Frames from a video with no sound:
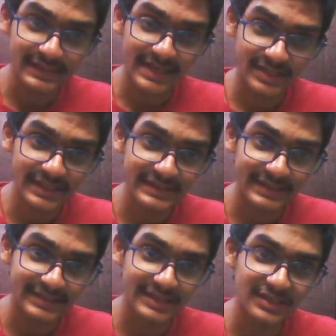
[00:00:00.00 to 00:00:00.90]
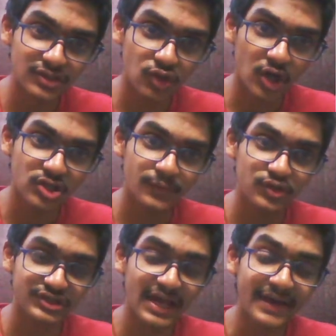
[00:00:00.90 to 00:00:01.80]
is actually suggesting George
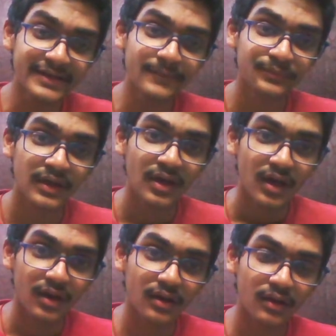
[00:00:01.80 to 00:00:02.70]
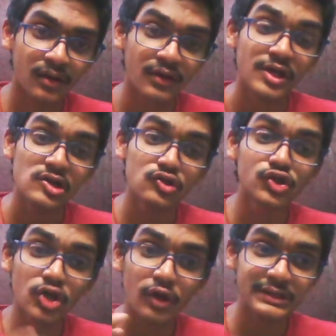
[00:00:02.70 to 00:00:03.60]
Bush that you
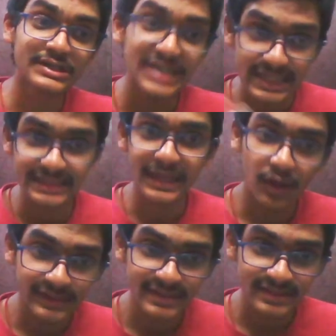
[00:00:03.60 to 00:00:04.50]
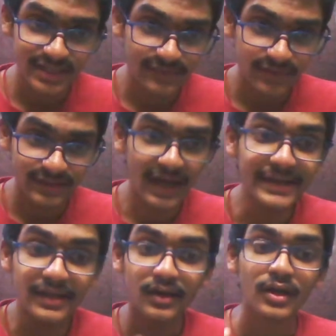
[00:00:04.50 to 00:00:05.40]
should also change the laws in such a way
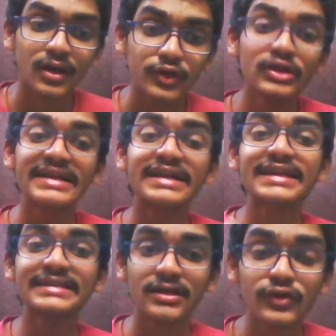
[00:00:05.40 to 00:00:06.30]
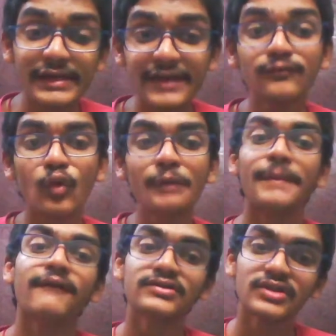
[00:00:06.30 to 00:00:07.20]
that you'll give more
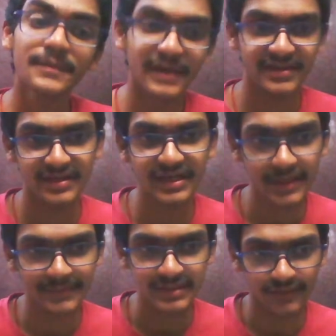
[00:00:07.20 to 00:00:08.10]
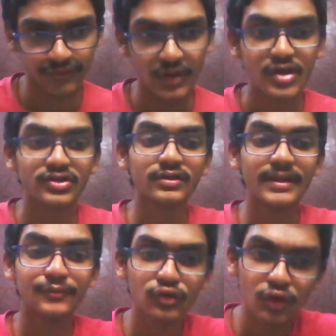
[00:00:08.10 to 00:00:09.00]
powers to the president himself. So
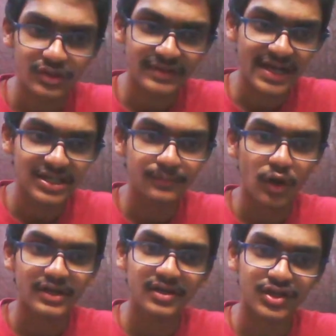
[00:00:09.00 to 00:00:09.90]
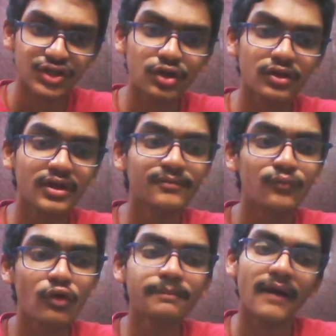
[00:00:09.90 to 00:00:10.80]
some new laws are actually brought in Russia in order to give
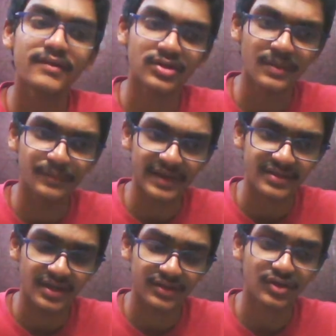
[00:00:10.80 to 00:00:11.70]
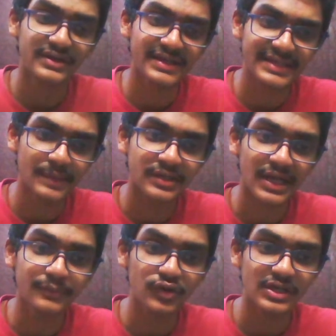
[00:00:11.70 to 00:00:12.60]
more powers to the president. During the same
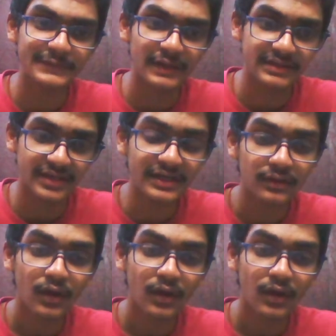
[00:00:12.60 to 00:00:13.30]
time, the US president